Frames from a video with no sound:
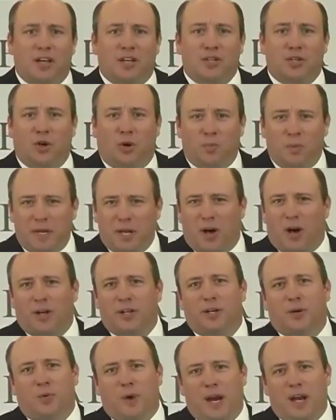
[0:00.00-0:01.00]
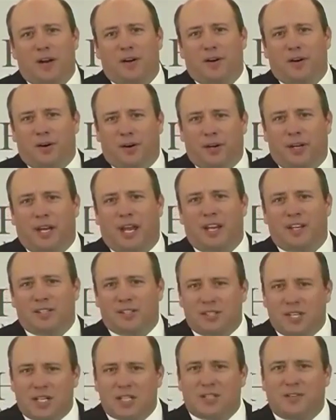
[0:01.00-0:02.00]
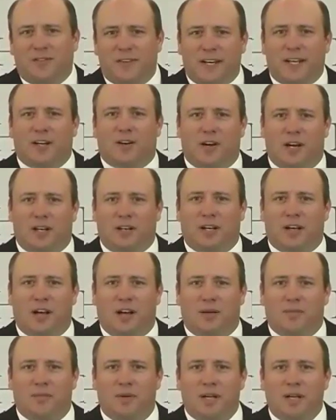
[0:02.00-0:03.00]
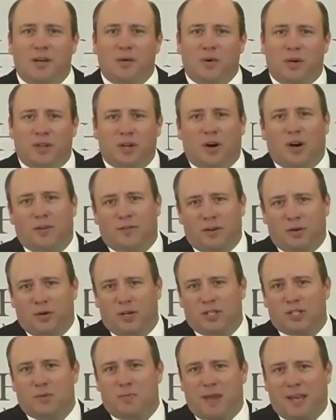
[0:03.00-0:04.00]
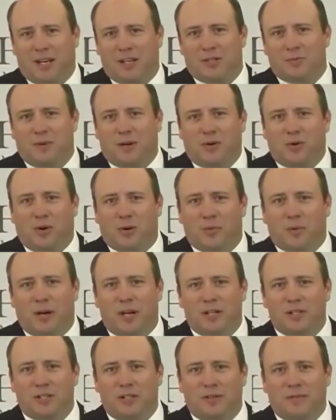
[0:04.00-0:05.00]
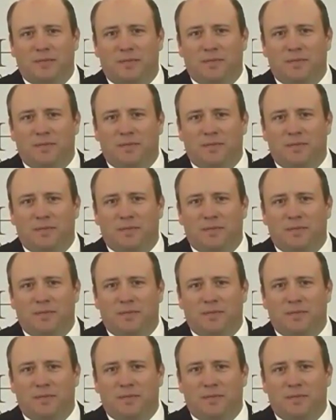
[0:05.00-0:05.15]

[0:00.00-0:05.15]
you'll be on your way to earning a 6-figure income with Harvard Risk Management Corporation.